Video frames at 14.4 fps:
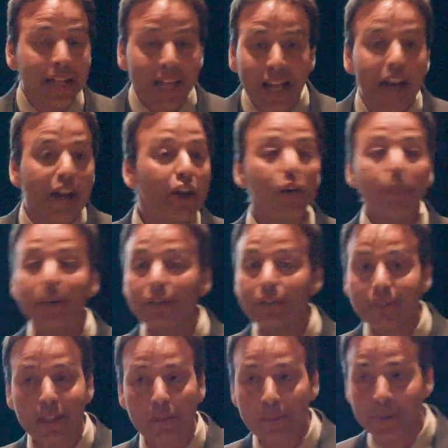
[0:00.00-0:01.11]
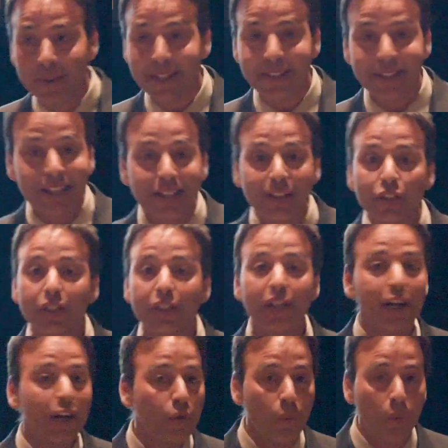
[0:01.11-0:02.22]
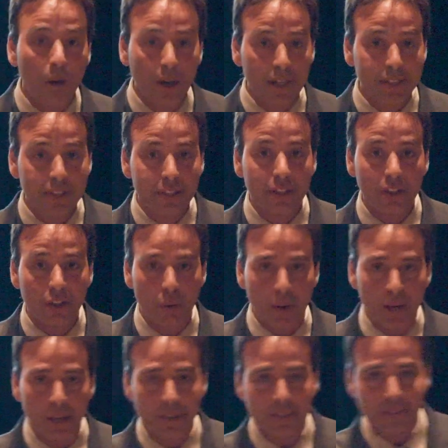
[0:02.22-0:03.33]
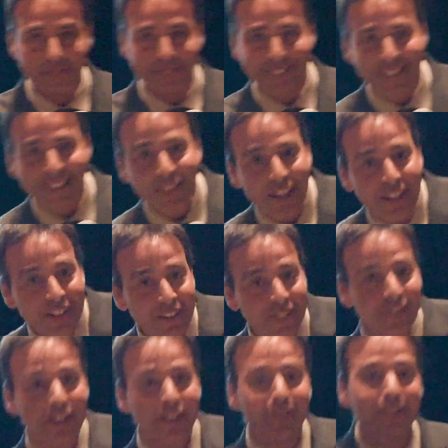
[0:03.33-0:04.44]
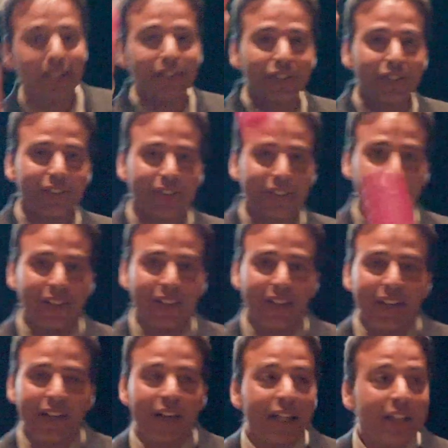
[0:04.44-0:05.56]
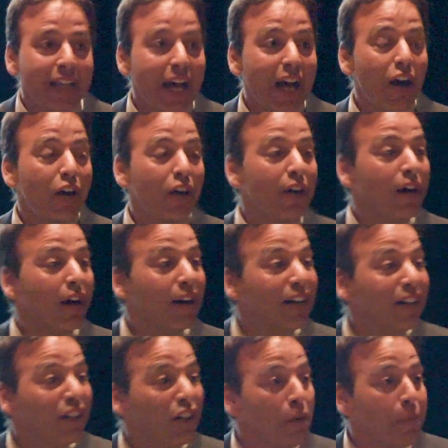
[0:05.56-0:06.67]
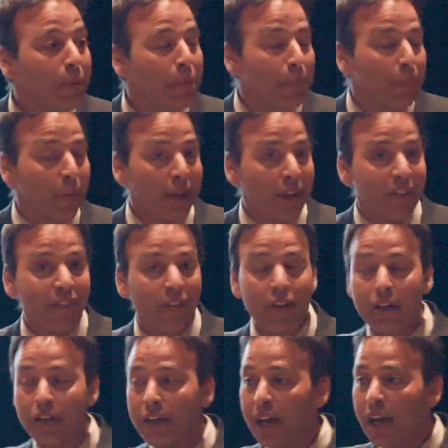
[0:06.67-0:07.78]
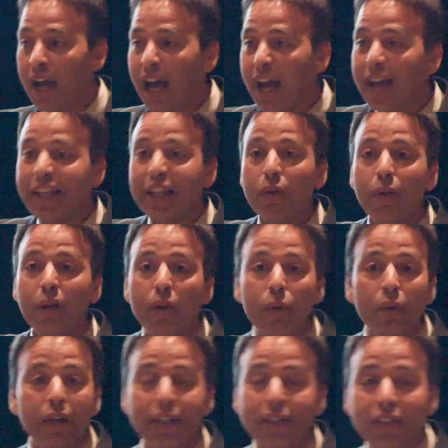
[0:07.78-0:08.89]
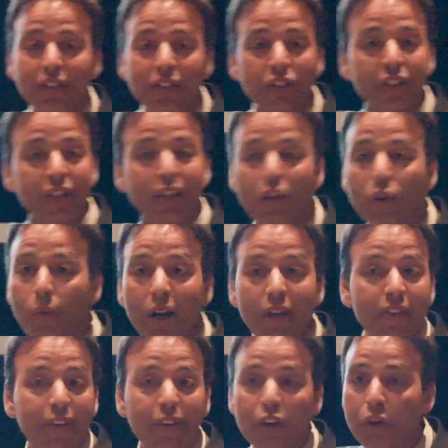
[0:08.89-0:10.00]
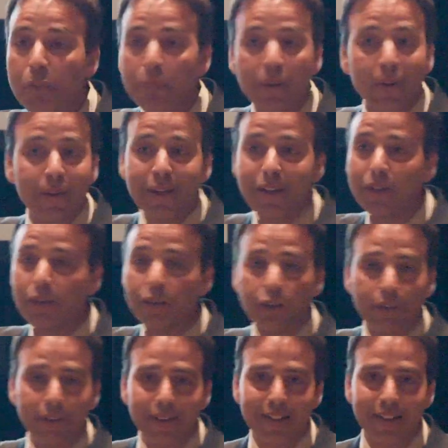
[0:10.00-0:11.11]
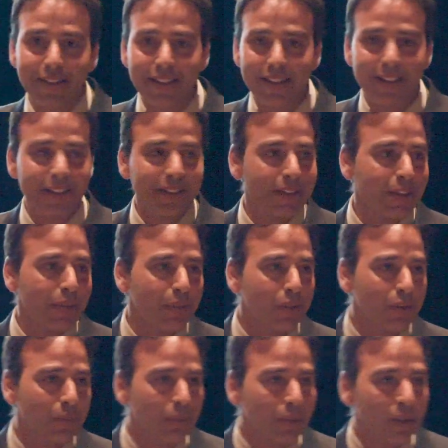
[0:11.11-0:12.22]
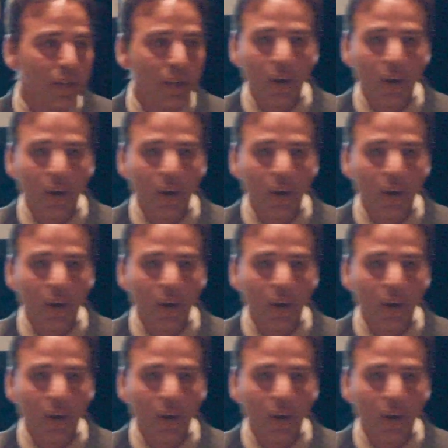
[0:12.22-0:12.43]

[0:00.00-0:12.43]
I care about this presentation. I want it to go well. Thank you very much. Now, a little bit braver, anyone willing to share one of their own personal stresses in this room?